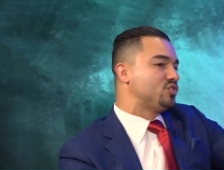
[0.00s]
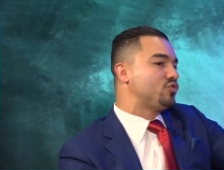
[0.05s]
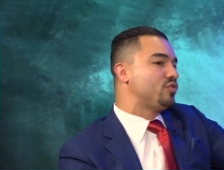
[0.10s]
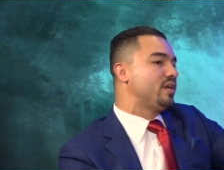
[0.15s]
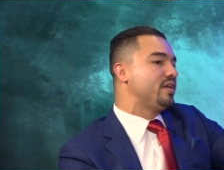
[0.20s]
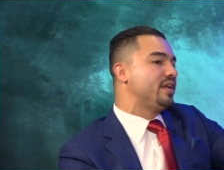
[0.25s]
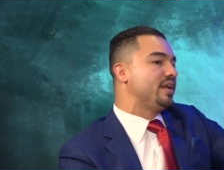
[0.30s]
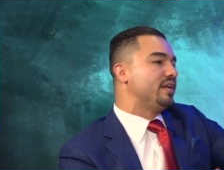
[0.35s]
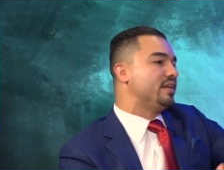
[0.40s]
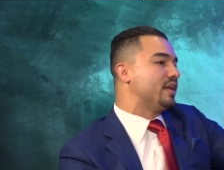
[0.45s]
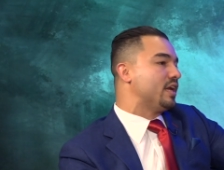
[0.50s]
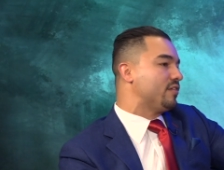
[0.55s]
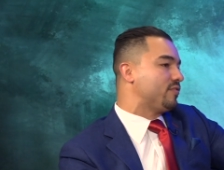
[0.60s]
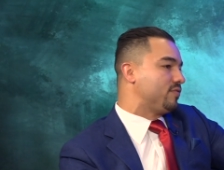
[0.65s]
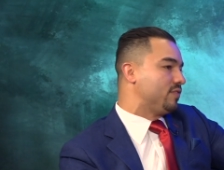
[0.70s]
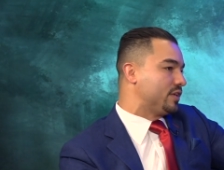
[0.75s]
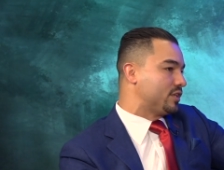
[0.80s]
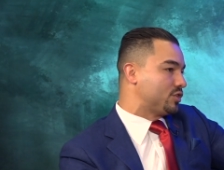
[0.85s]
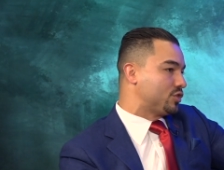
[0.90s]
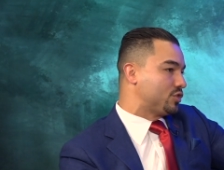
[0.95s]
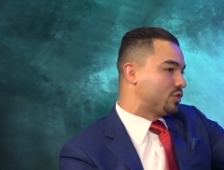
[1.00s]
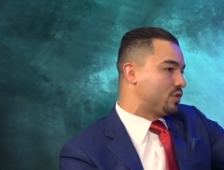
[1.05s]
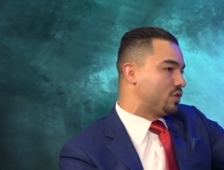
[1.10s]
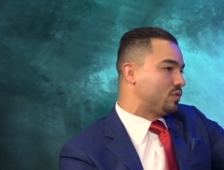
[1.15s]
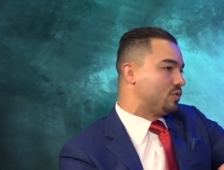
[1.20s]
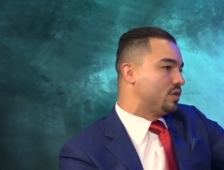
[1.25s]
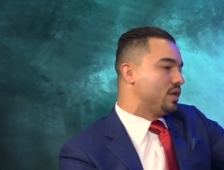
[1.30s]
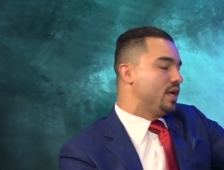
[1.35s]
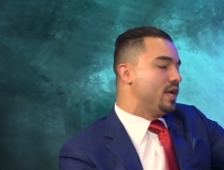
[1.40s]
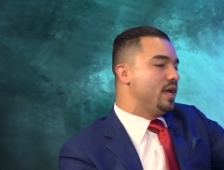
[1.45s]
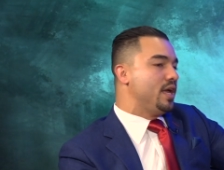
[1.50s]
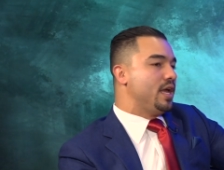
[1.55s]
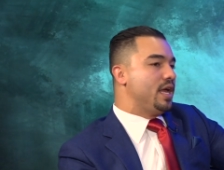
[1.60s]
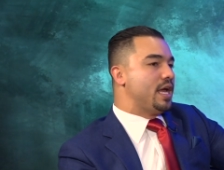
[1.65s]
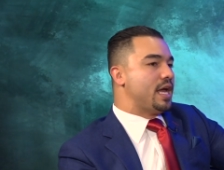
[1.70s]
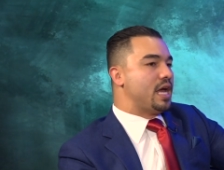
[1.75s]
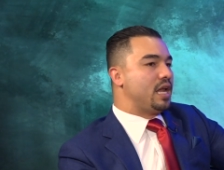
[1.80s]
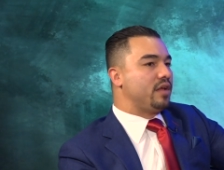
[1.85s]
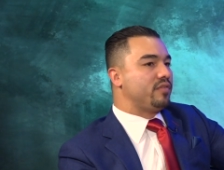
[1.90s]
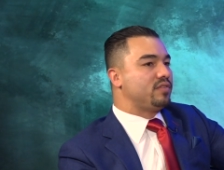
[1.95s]
trending Netflix show?
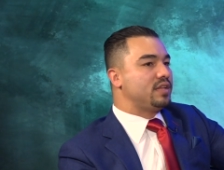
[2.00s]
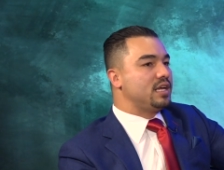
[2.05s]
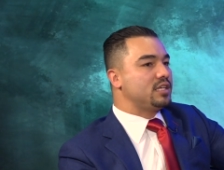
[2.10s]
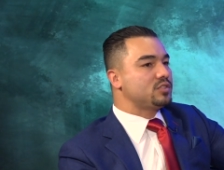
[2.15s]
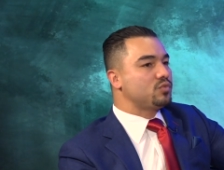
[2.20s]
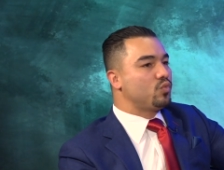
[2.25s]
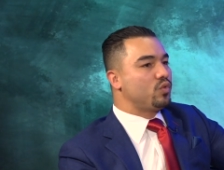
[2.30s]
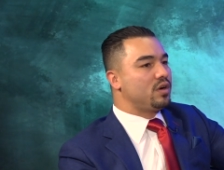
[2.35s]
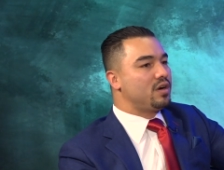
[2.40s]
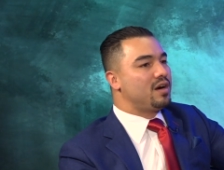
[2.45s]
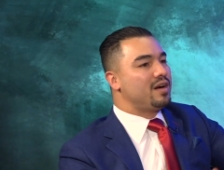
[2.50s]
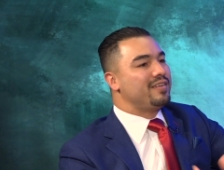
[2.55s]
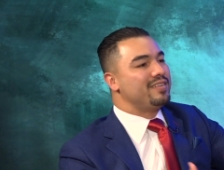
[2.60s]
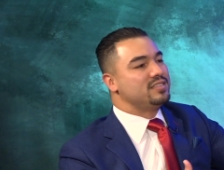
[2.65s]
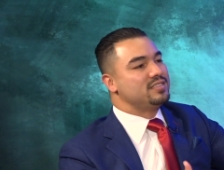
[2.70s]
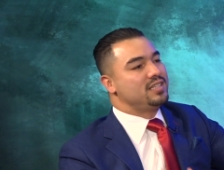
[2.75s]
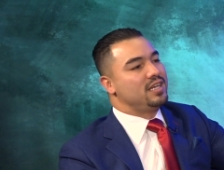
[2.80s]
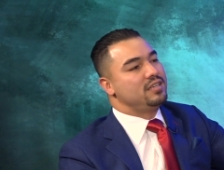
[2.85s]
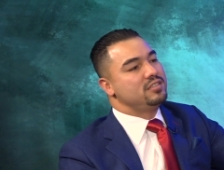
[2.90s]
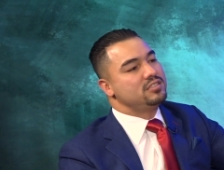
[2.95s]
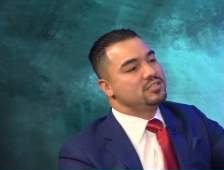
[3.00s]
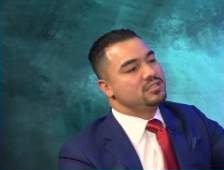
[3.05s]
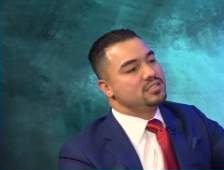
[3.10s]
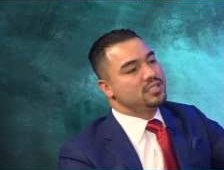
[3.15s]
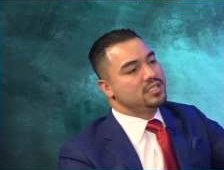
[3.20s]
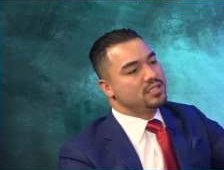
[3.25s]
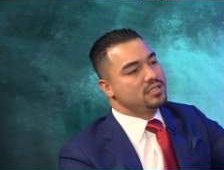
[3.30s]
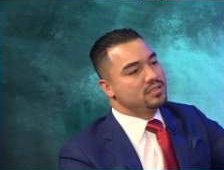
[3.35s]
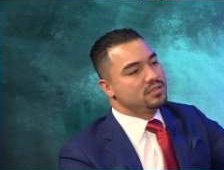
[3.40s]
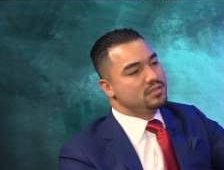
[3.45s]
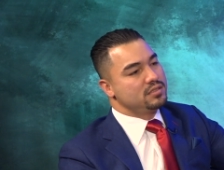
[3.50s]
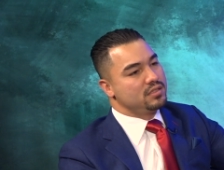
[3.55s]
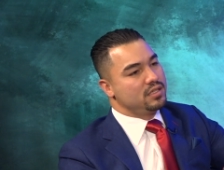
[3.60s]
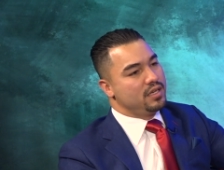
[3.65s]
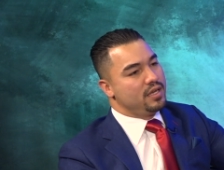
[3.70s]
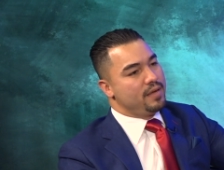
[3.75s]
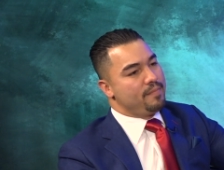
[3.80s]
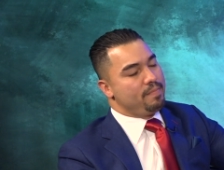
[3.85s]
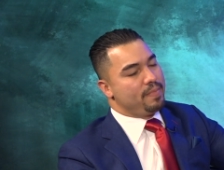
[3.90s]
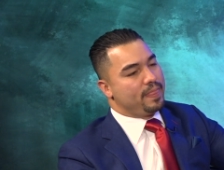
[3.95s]
And if that's where our attention is,
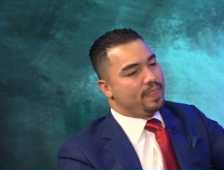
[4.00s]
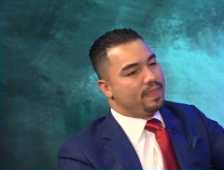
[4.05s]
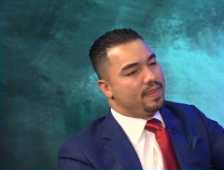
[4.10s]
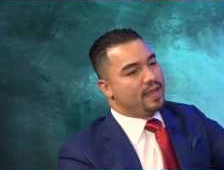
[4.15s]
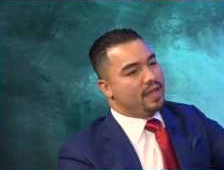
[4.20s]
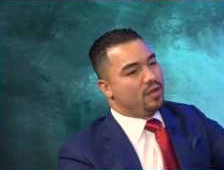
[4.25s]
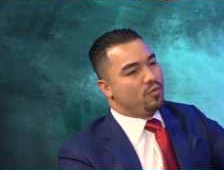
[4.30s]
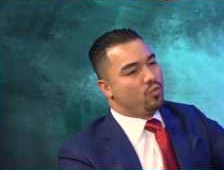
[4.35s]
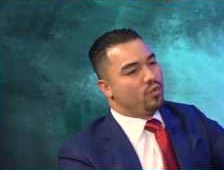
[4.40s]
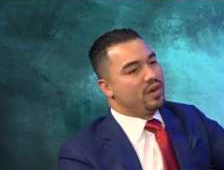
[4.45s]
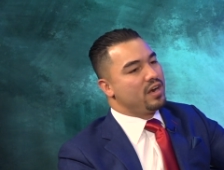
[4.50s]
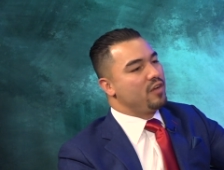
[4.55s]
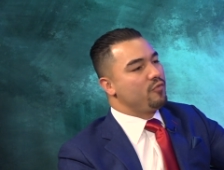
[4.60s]
then we're